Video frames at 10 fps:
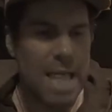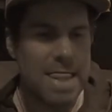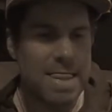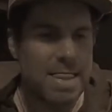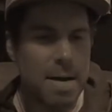
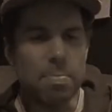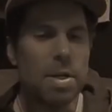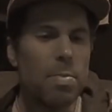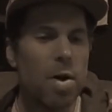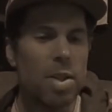and dumped
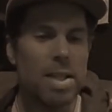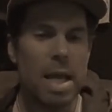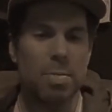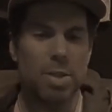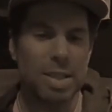them on the
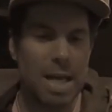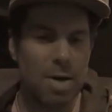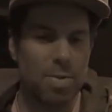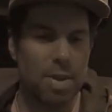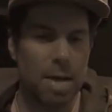table to
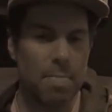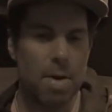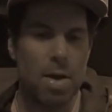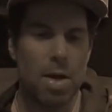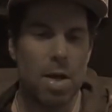count them,
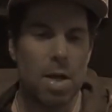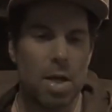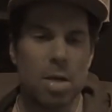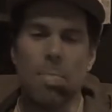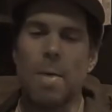
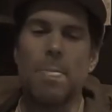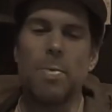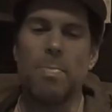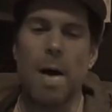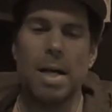you might be
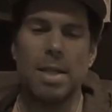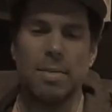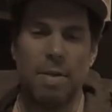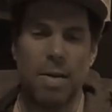reminded of